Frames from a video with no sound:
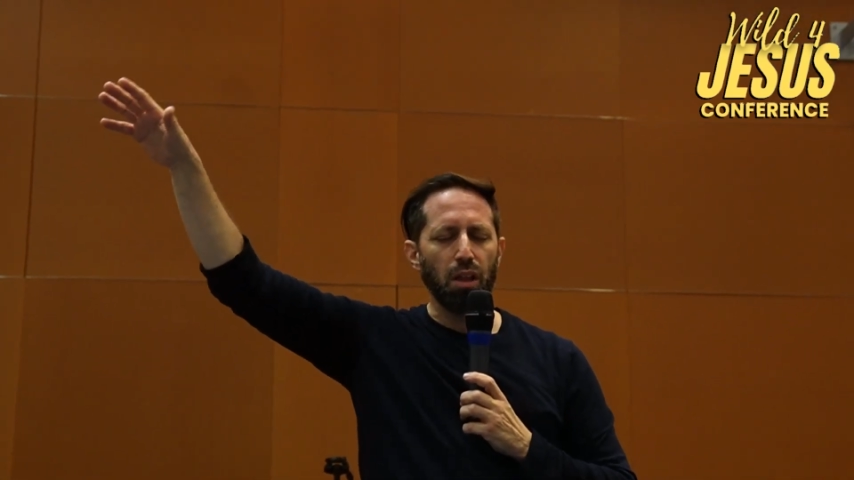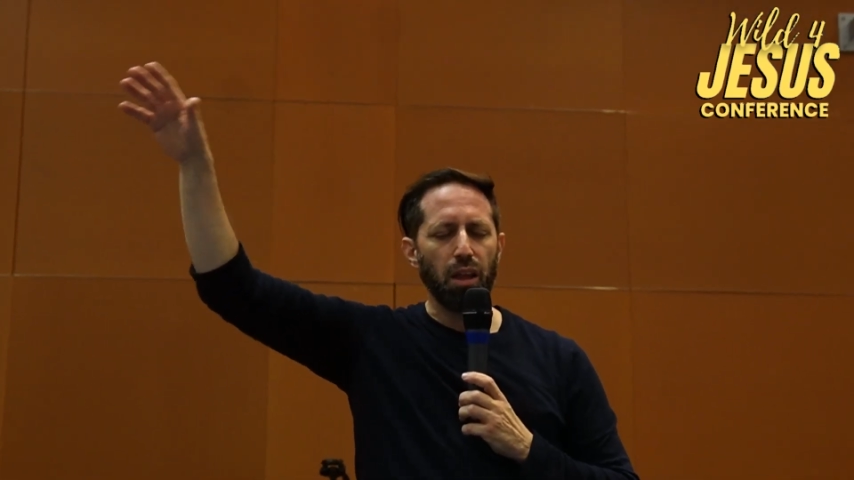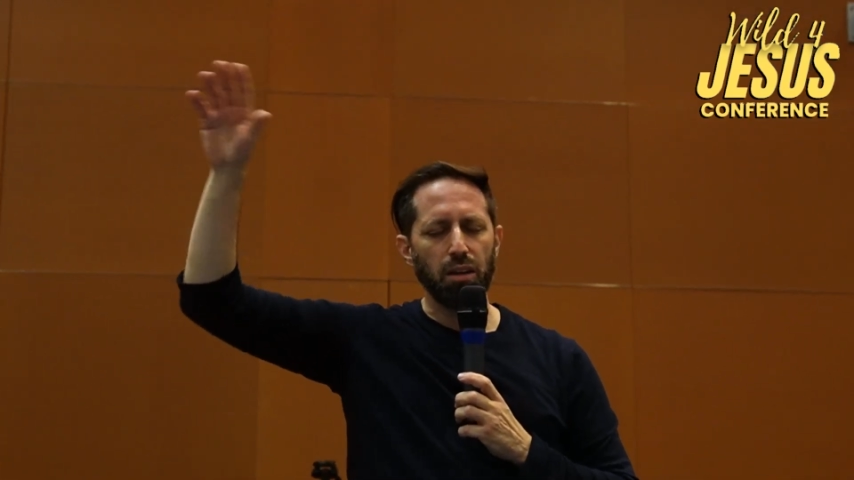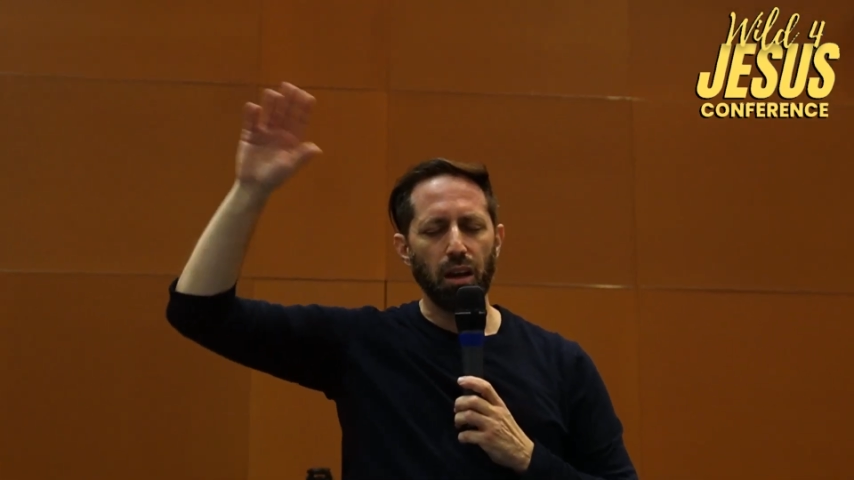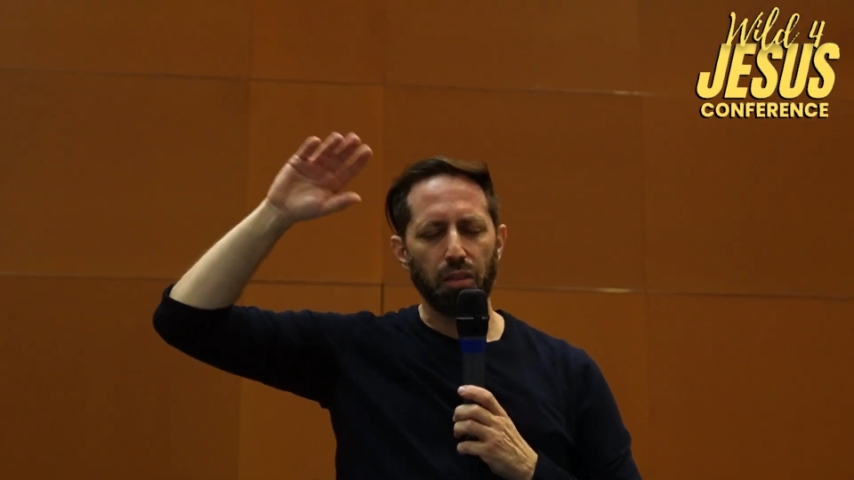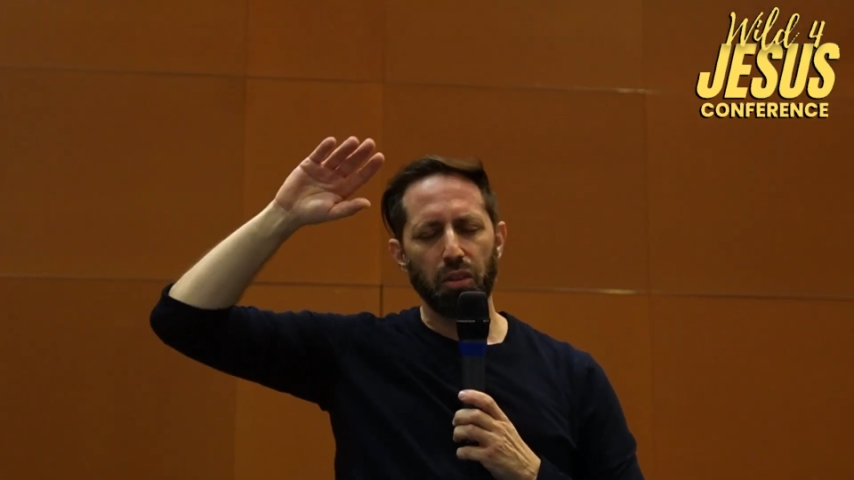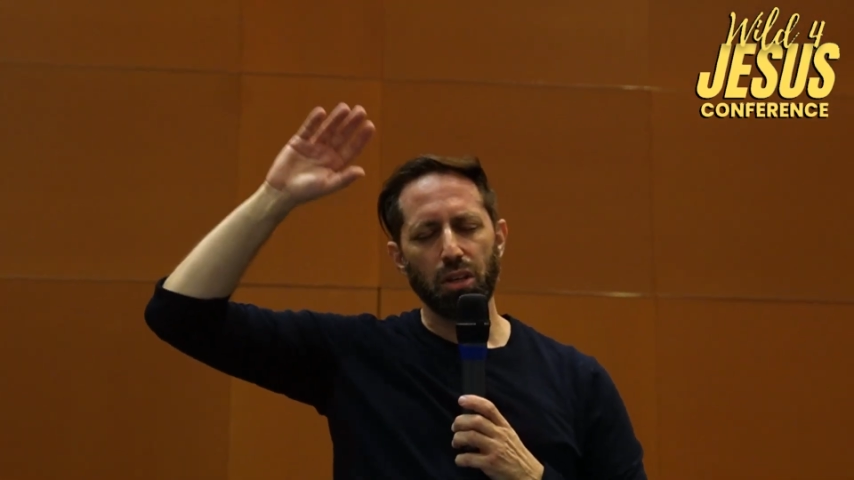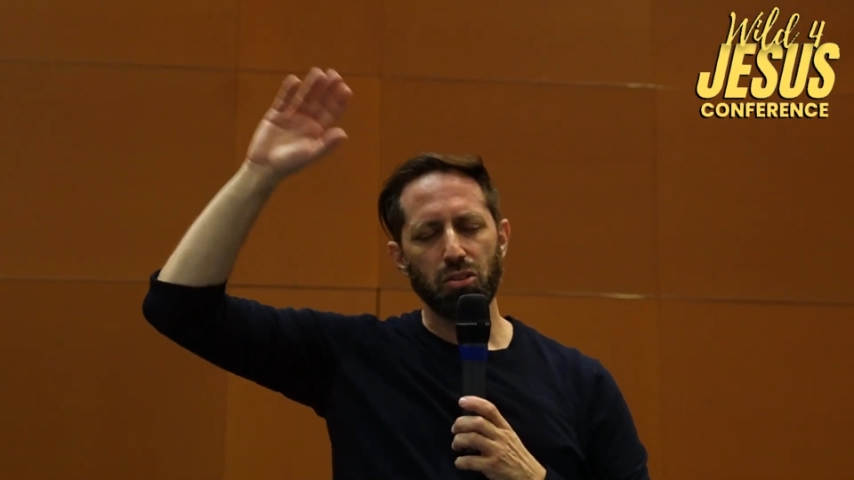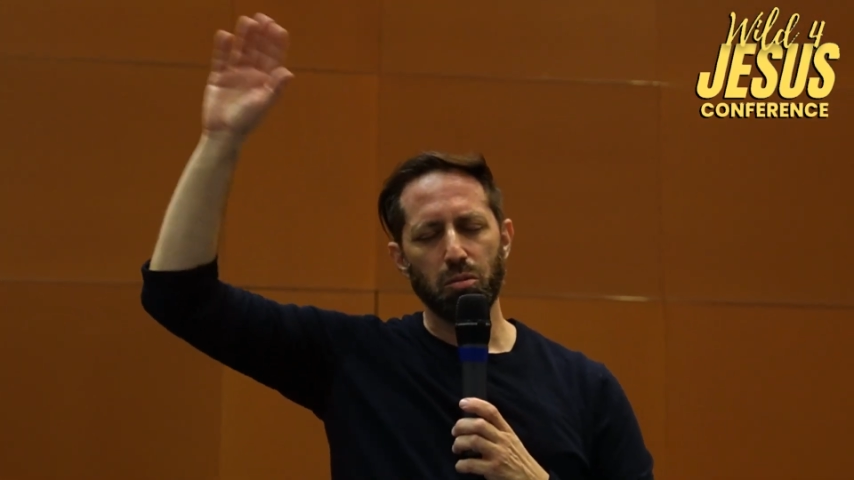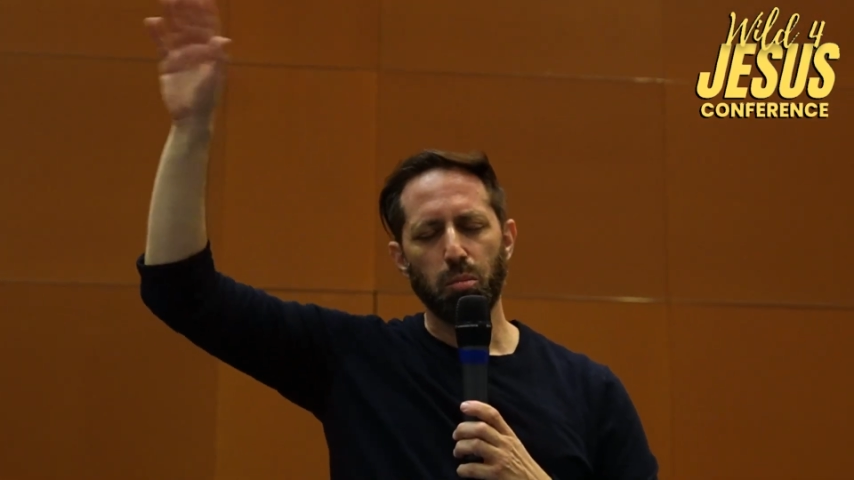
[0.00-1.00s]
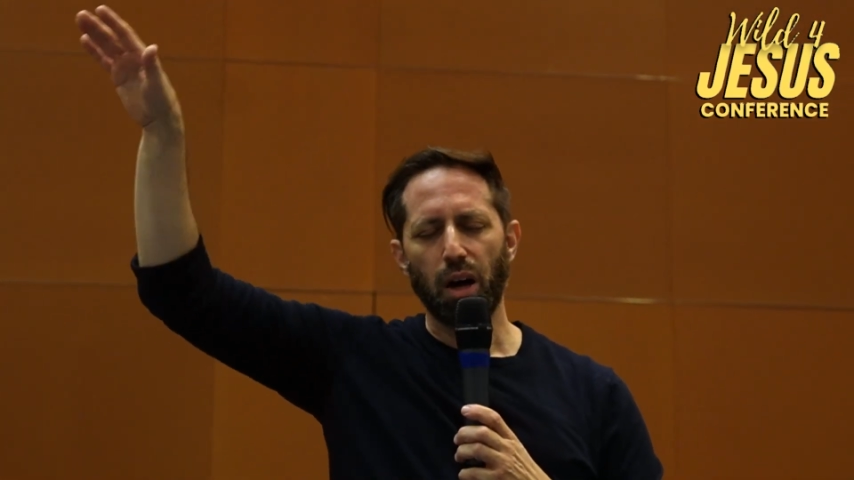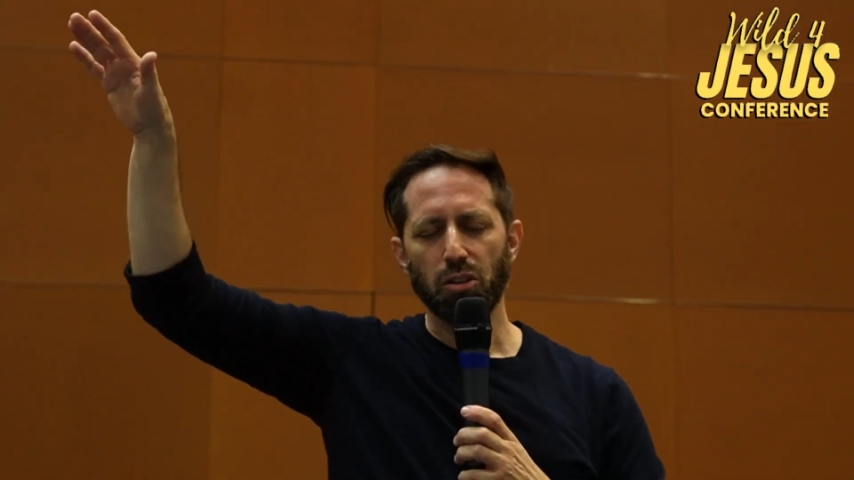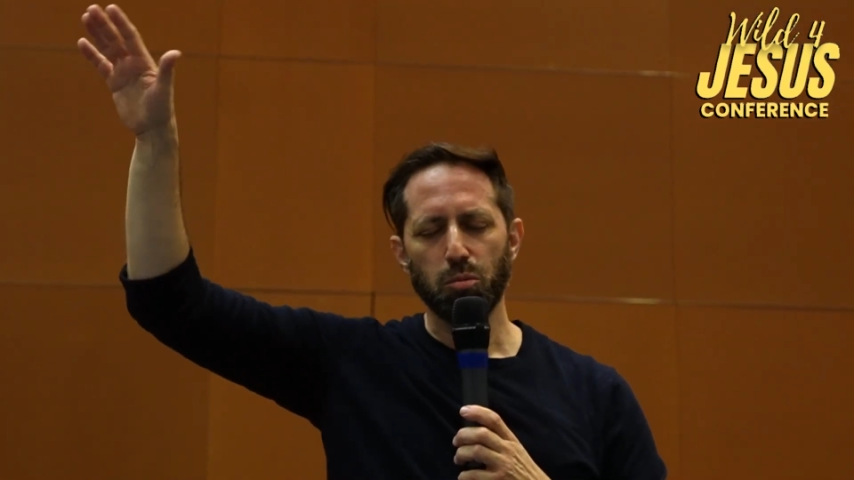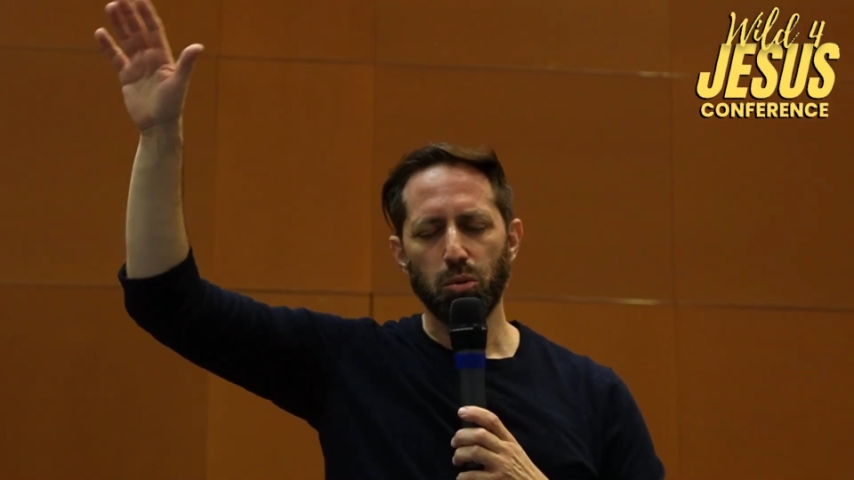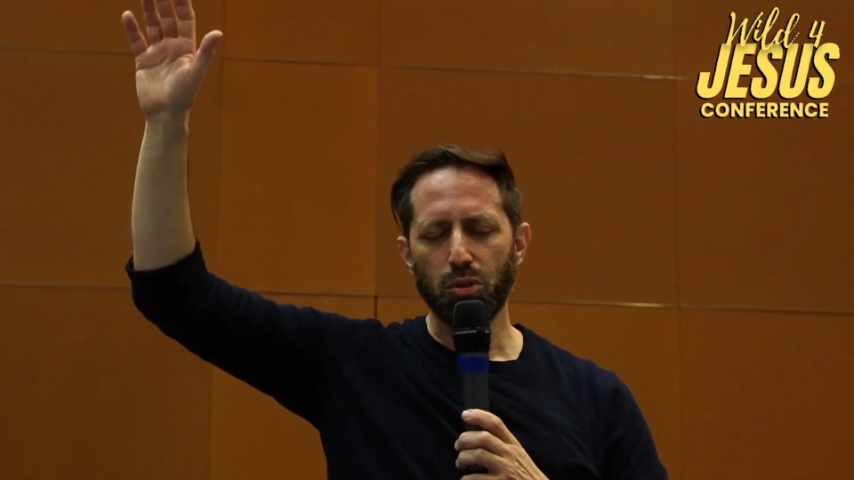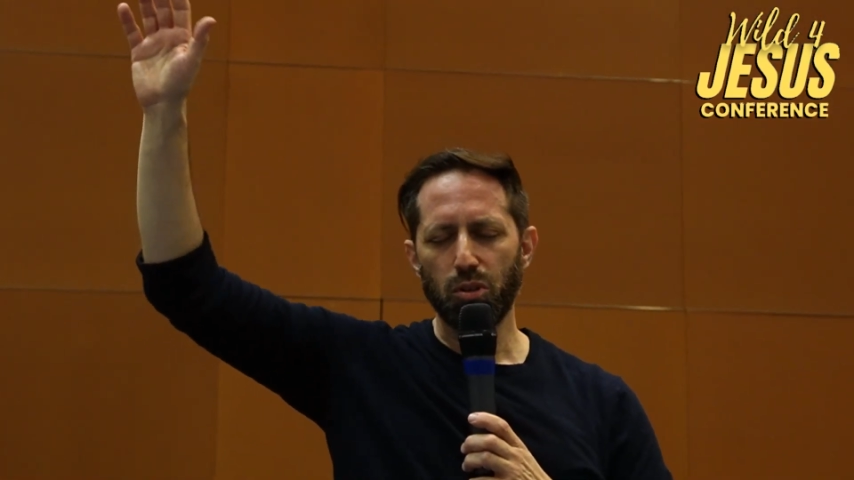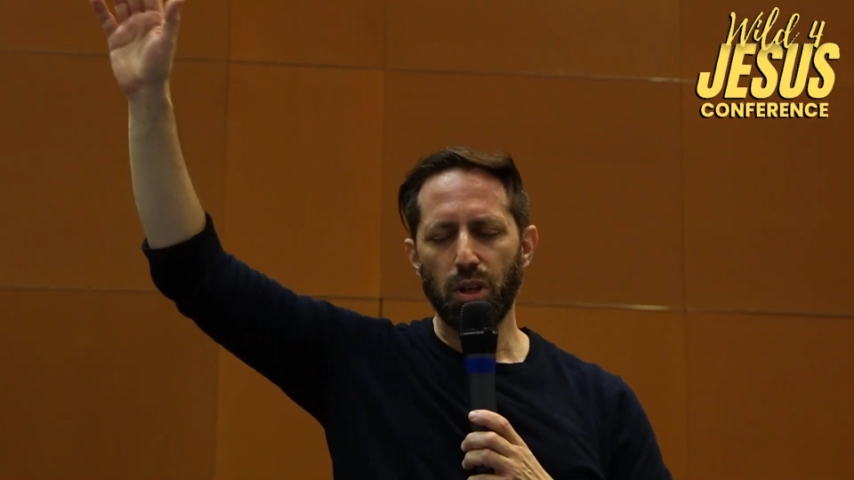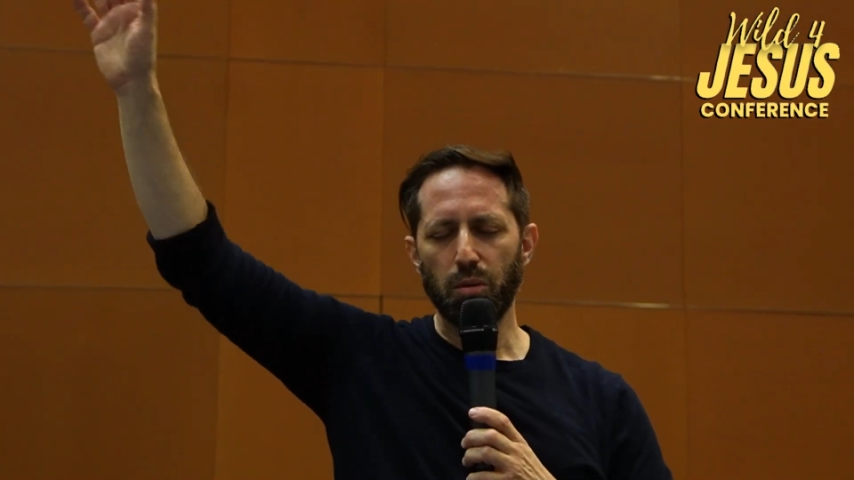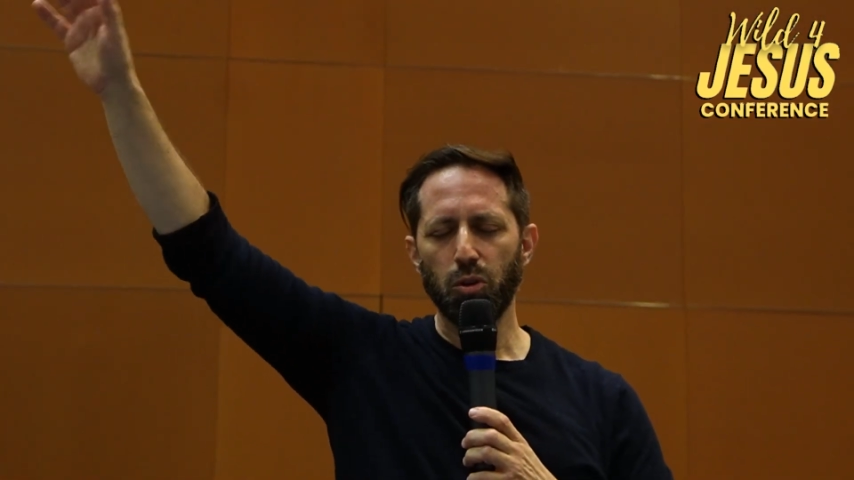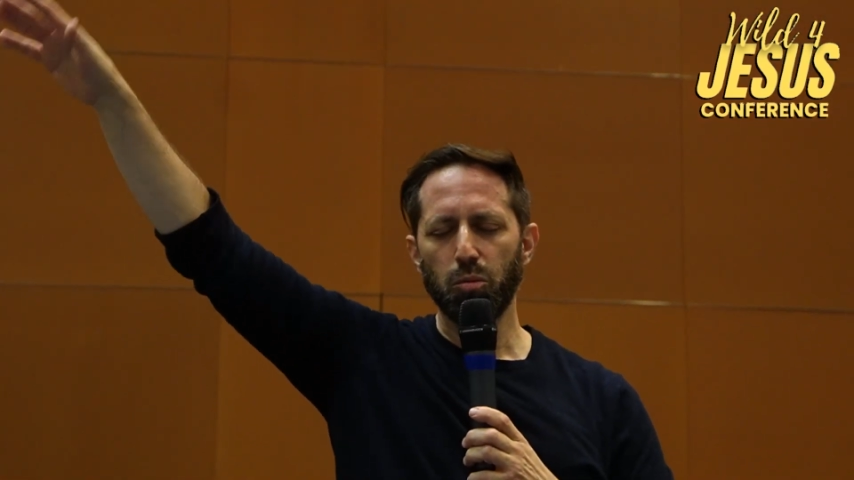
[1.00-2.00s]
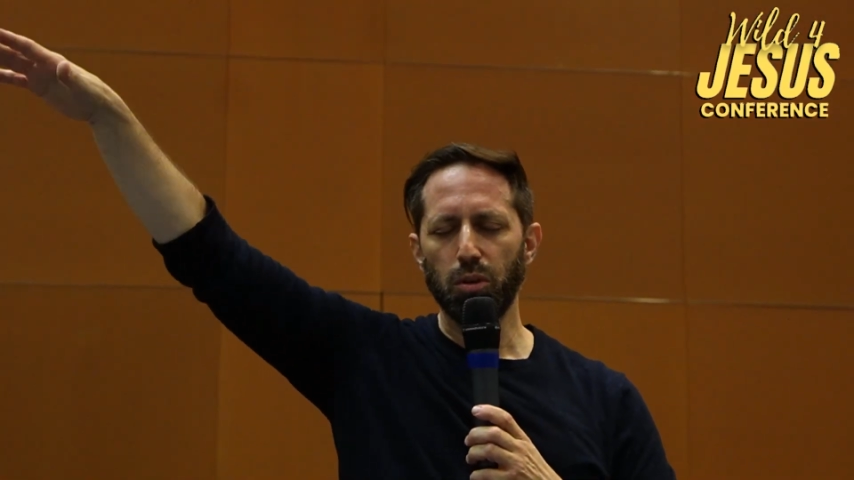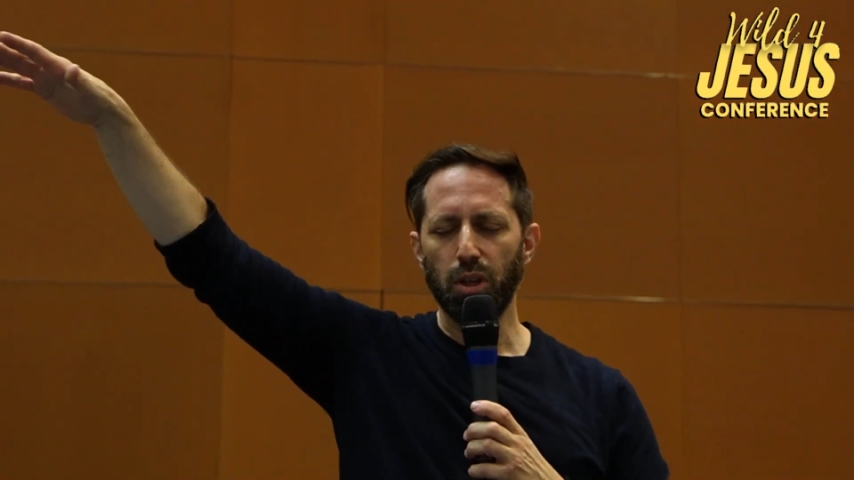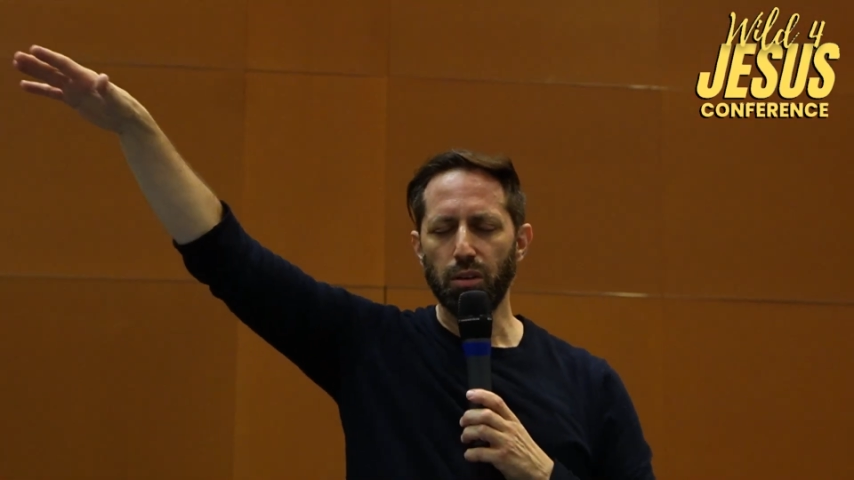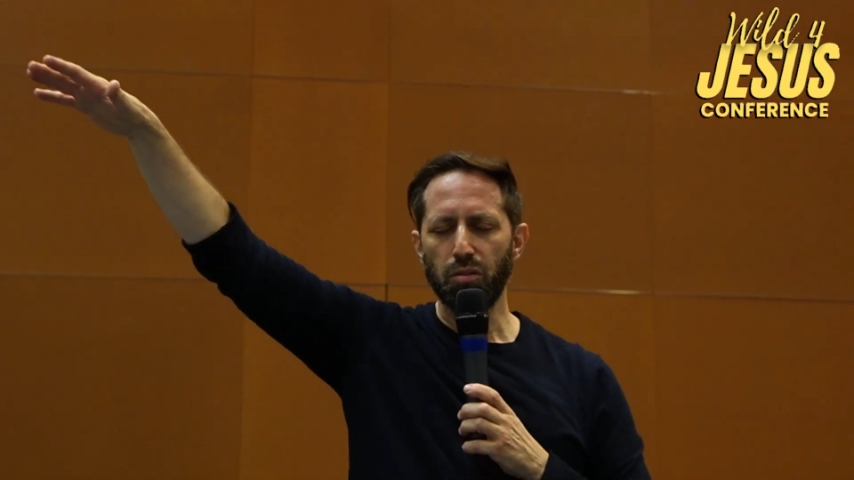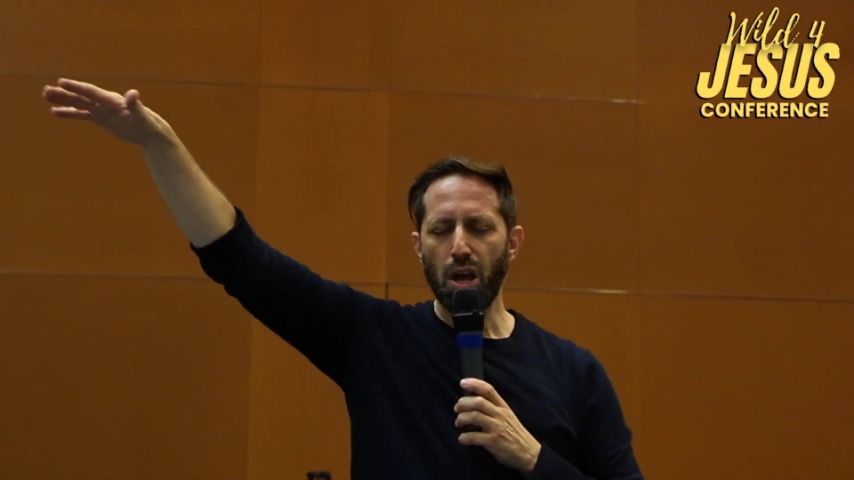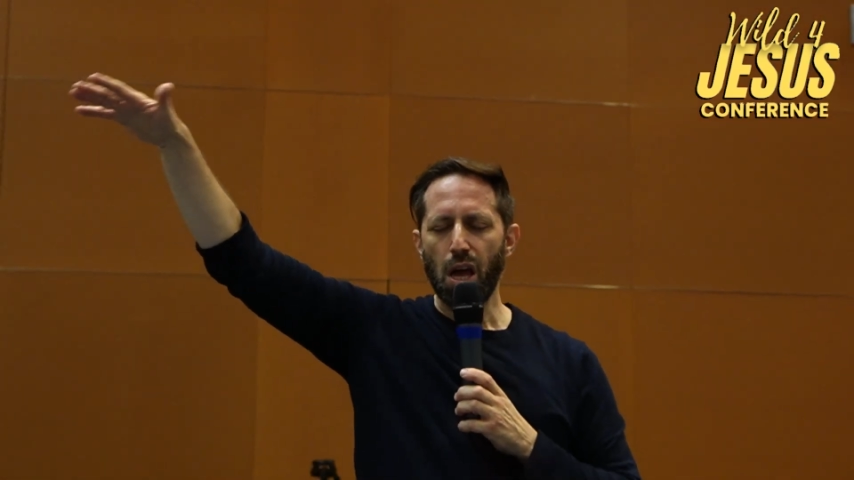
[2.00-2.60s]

that nothing is impossible to them who believe.